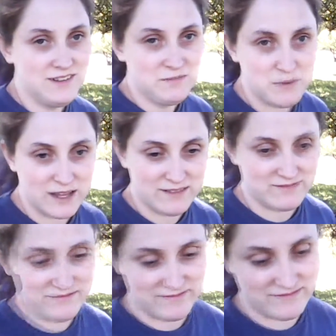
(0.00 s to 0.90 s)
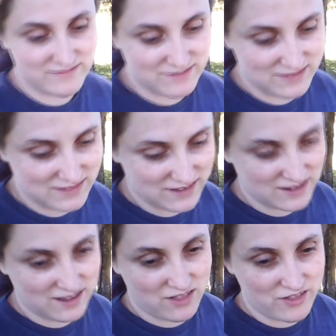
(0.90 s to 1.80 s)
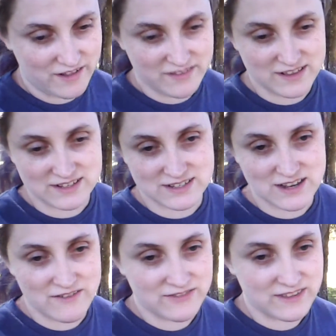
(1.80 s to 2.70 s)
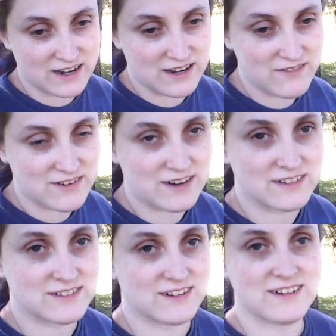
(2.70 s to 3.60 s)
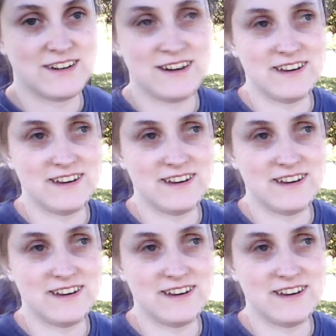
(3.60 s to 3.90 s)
but a lot of that stuff that I did when I was younger,